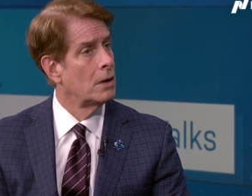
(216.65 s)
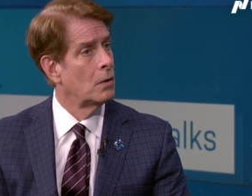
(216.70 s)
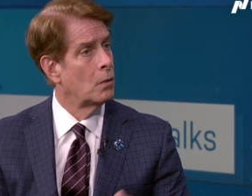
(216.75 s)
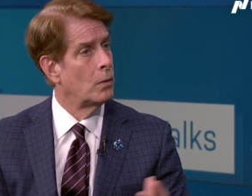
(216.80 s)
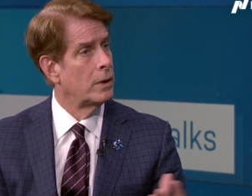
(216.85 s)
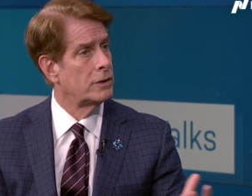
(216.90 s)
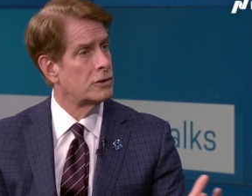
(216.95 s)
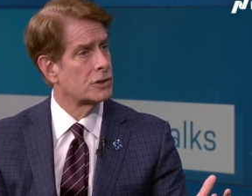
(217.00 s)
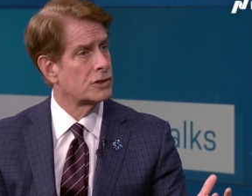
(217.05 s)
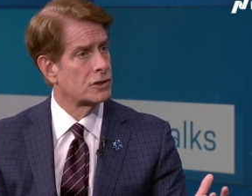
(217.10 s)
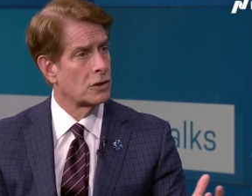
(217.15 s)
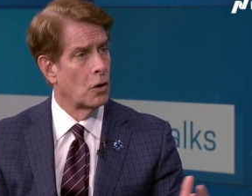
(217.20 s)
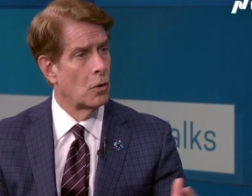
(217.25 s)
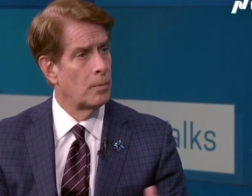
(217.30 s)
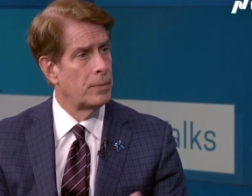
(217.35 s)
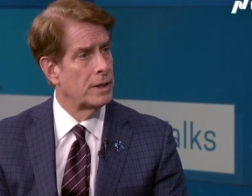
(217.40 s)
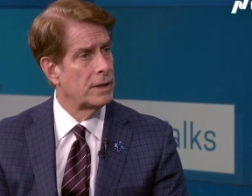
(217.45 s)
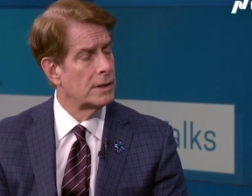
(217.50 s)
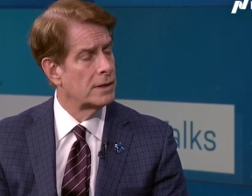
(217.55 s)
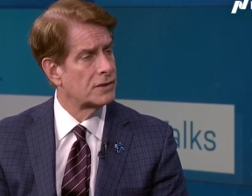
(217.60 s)
We just
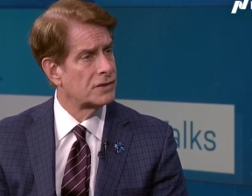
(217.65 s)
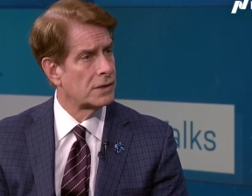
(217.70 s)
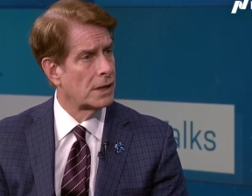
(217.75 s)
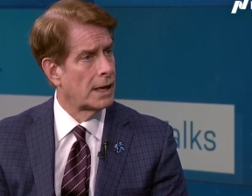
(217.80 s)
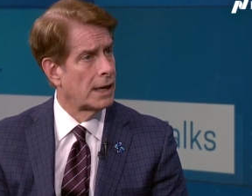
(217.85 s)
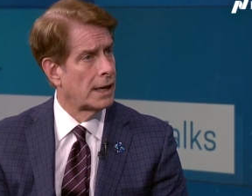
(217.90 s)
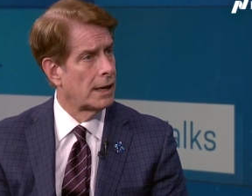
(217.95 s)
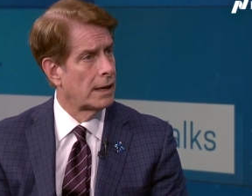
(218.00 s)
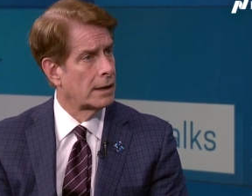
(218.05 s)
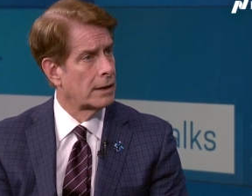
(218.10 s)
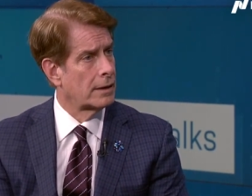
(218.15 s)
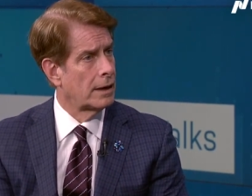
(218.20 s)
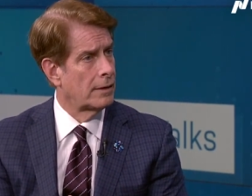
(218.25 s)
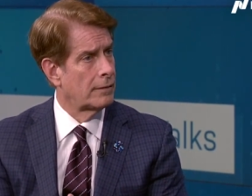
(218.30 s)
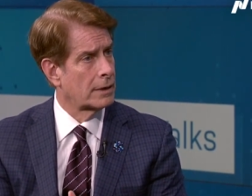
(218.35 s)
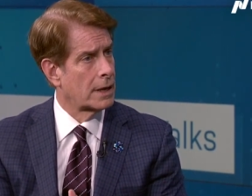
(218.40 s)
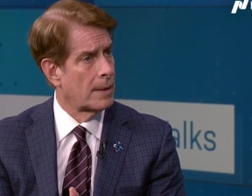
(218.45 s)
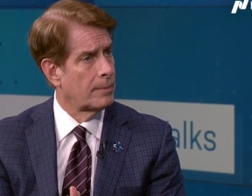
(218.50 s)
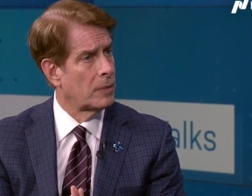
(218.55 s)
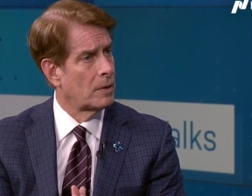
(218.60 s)
opened this a
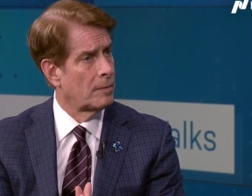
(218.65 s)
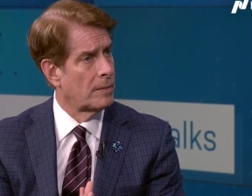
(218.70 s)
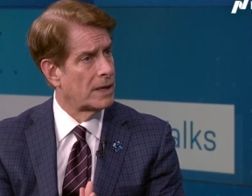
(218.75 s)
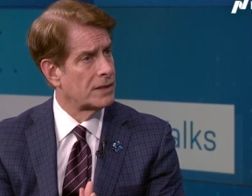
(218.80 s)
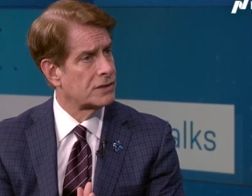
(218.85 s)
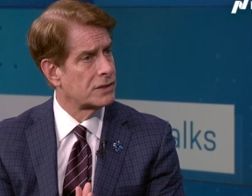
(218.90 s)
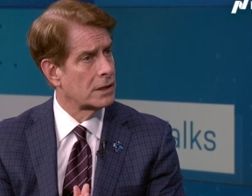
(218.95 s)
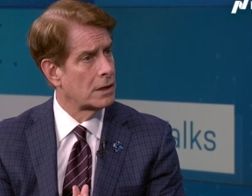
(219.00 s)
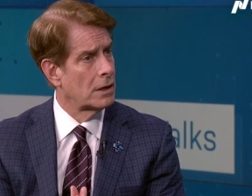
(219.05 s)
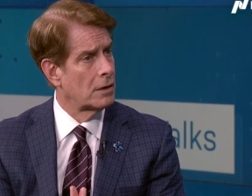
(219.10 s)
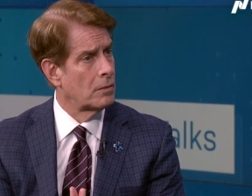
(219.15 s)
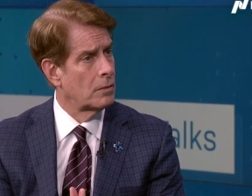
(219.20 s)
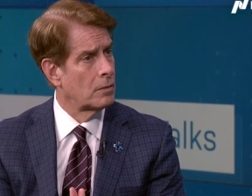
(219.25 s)
couple months ago,